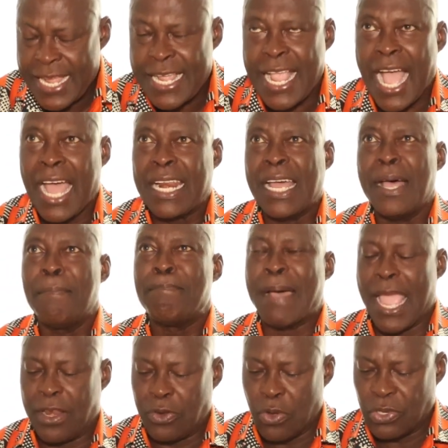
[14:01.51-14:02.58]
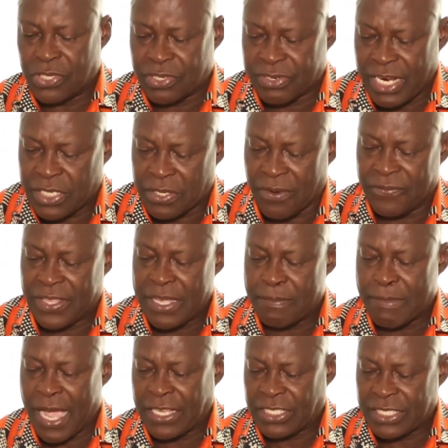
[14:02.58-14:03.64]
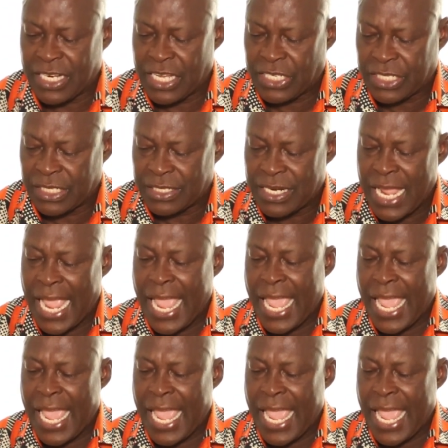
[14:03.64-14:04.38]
Ghana, by no stretch of the imagination,